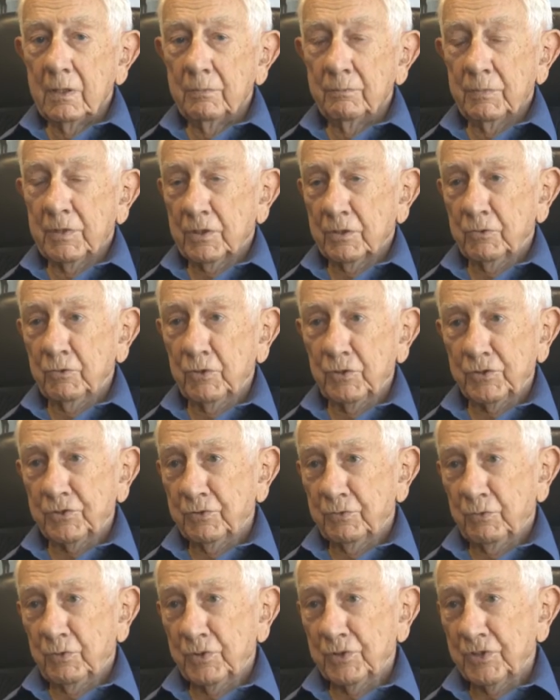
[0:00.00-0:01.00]
but of course
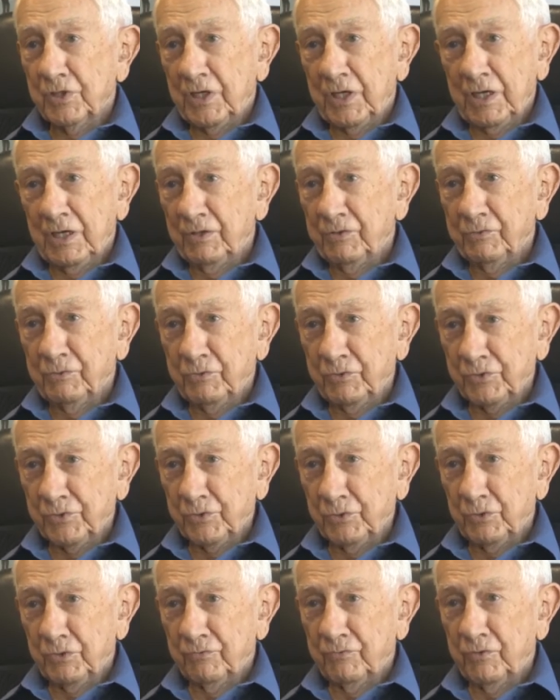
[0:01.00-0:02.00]
it wasn't a health
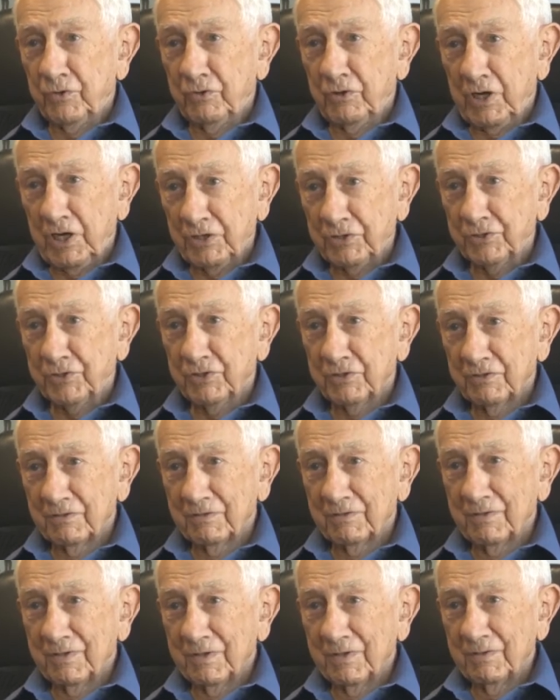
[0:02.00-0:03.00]
resort for us,
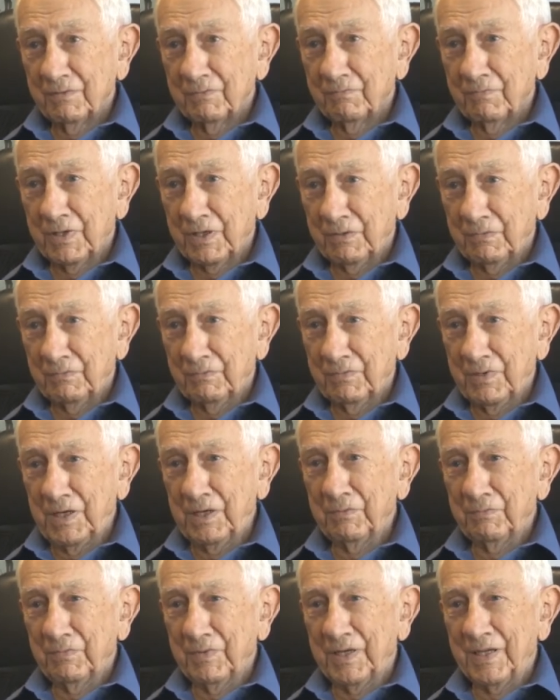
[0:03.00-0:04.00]
but
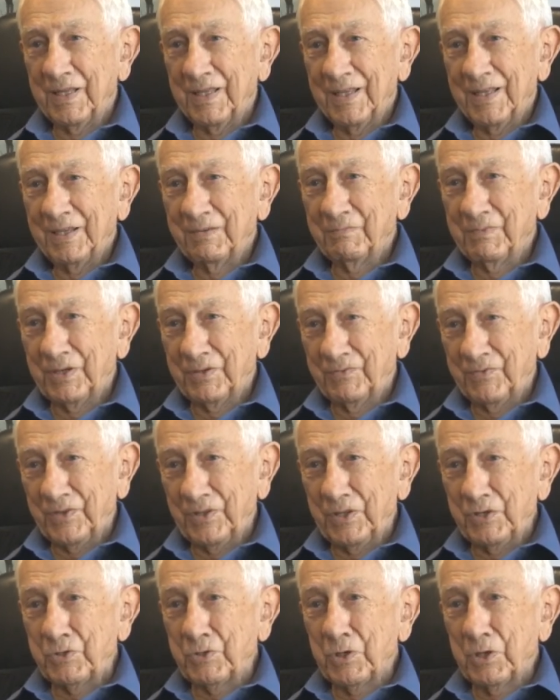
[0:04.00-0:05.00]
but, but for
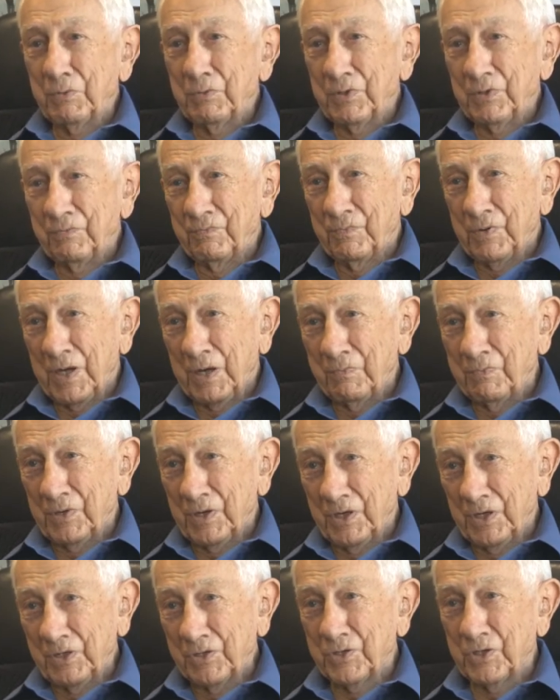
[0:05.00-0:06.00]
the German
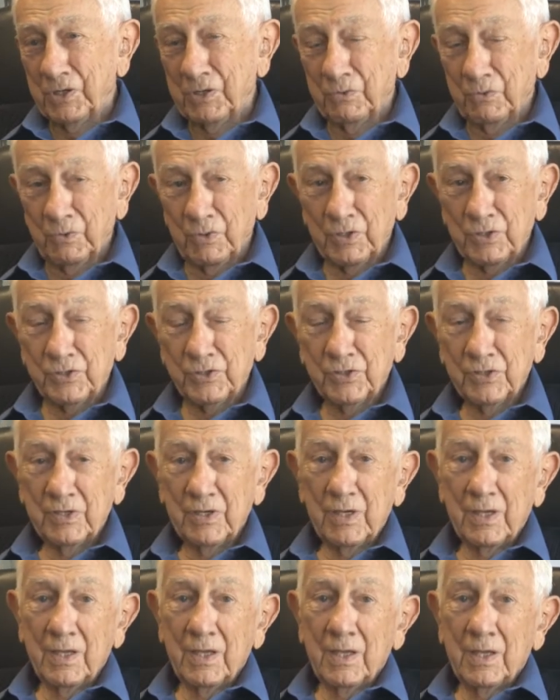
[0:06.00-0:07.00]
population it was.
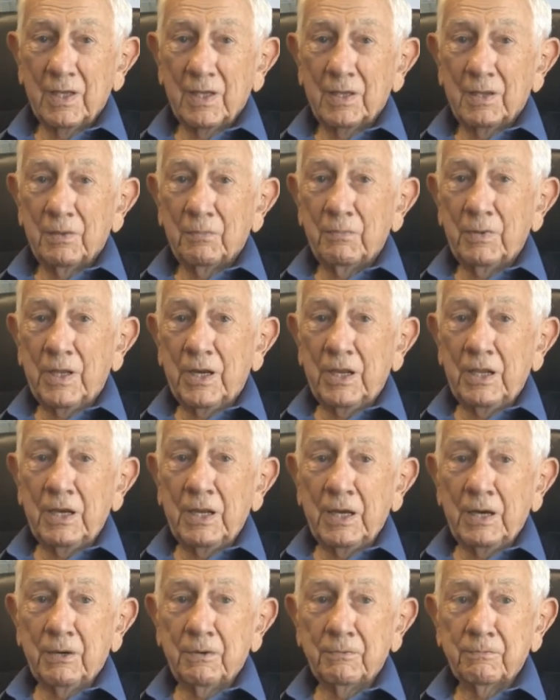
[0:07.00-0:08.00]
But
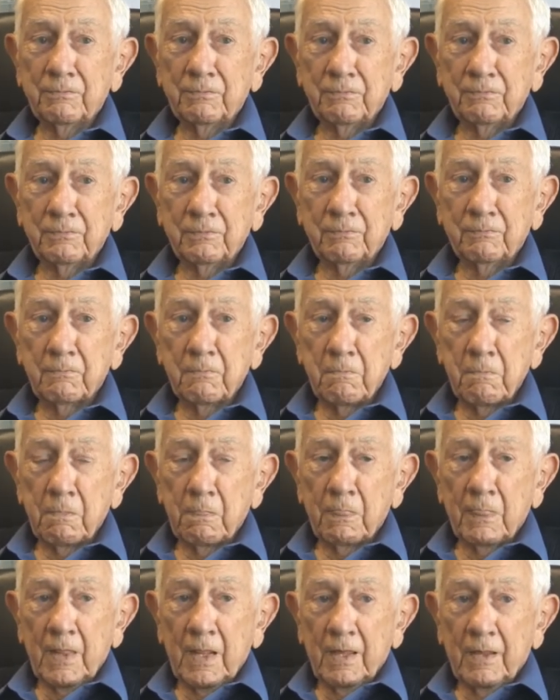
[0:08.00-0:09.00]
anyhow,
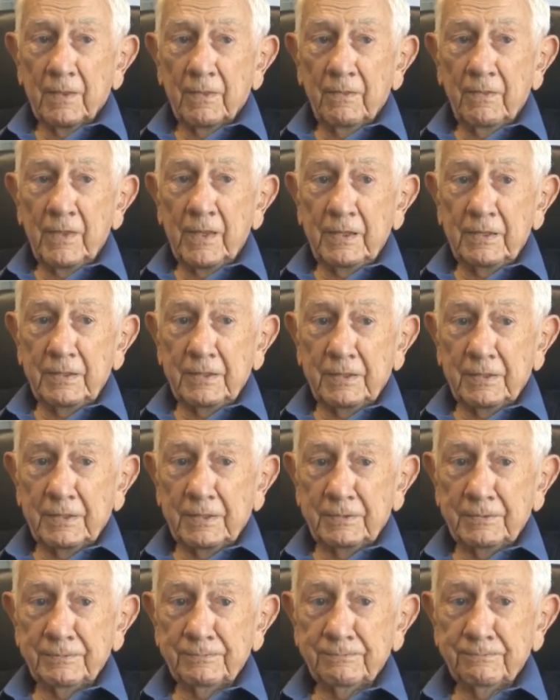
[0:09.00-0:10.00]
the
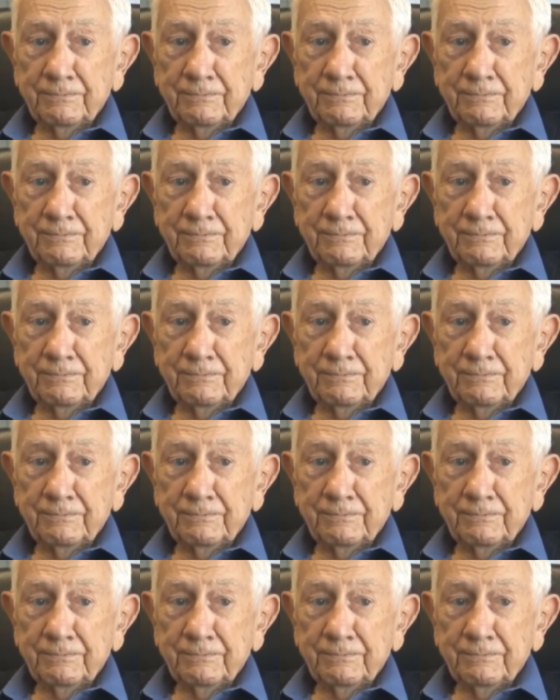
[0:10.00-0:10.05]
uh,